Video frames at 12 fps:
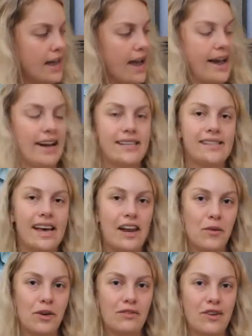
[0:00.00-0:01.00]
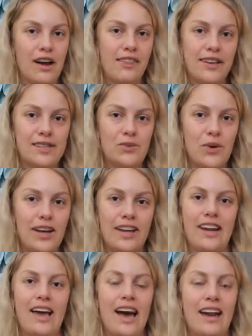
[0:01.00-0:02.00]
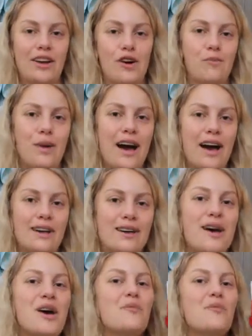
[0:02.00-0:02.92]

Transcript: and I said I would have got this one had I gone back,